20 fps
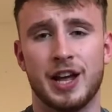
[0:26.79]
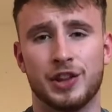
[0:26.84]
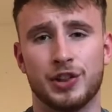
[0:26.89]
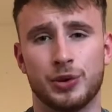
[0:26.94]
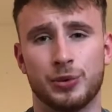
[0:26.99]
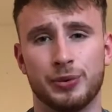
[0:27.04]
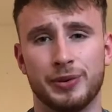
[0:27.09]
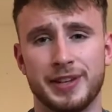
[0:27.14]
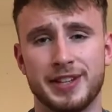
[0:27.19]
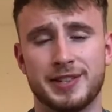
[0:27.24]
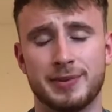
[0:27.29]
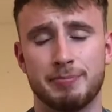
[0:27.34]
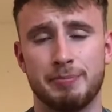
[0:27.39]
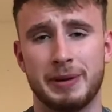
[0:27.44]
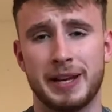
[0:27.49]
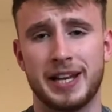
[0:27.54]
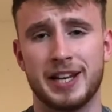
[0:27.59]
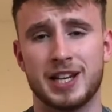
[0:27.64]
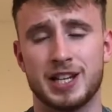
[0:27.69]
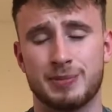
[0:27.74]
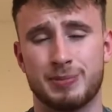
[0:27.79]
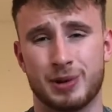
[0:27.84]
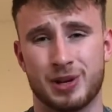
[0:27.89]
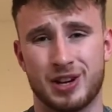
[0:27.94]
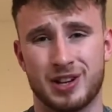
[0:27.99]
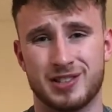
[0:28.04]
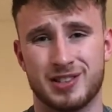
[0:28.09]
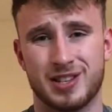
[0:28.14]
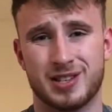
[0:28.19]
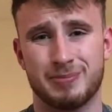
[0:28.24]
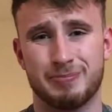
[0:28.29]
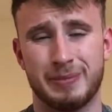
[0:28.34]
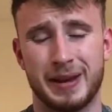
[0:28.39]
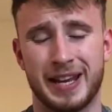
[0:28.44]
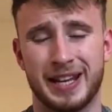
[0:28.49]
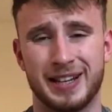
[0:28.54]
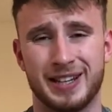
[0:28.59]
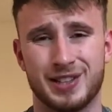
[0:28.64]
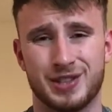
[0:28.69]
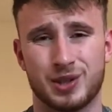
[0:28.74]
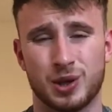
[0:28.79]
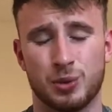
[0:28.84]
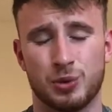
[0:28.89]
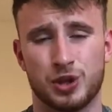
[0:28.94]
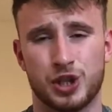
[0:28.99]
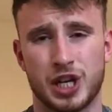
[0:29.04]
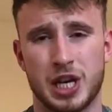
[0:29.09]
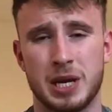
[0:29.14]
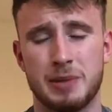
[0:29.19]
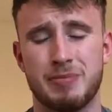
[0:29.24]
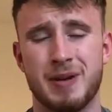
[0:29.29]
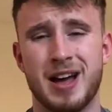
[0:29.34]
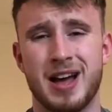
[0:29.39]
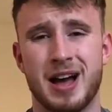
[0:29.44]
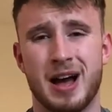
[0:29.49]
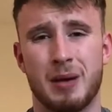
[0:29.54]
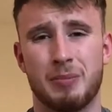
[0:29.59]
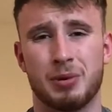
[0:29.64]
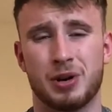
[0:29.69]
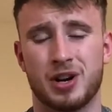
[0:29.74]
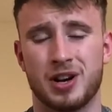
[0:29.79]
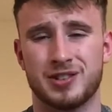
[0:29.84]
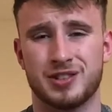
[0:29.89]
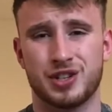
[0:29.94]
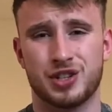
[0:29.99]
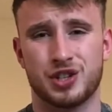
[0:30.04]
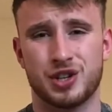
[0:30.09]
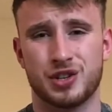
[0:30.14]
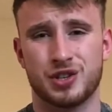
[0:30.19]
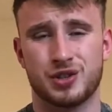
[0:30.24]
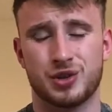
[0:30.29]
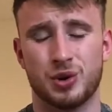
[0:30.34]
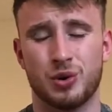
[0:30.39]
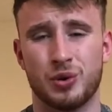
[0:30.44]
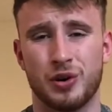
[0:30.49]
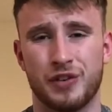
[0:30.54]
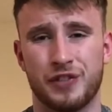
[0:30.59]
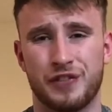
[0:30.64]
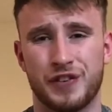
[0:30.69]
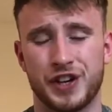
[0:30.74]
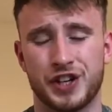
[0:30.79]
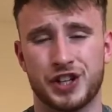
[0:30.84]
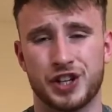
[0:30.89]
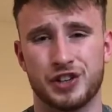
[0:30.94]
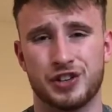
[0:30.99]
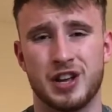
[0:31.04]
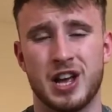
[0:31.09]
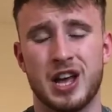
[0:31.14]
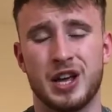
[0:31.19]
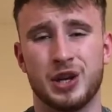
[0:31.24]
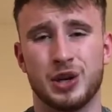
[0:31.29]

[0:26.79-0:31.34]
The reason being is because it's mainly so cheap and because it's just so efficient.